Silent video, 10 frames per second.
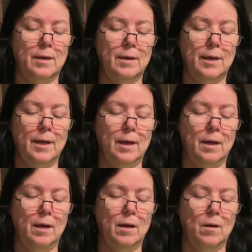
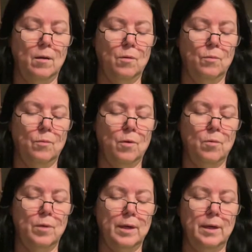
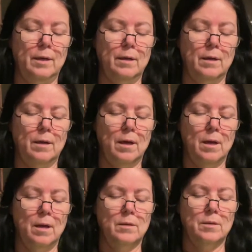Neroli.
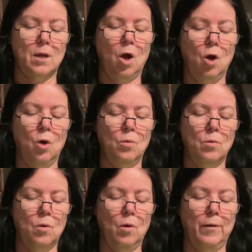O.
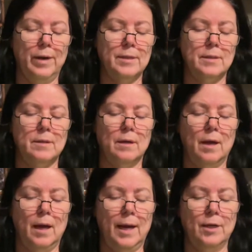Orris.
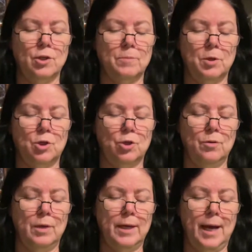H.
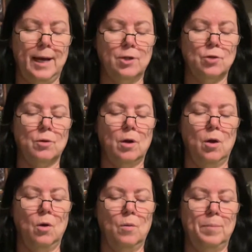Patchouli. H or
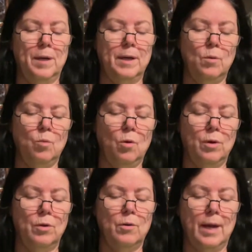O.
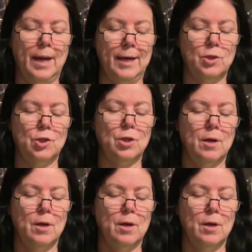Pennyroyal. H.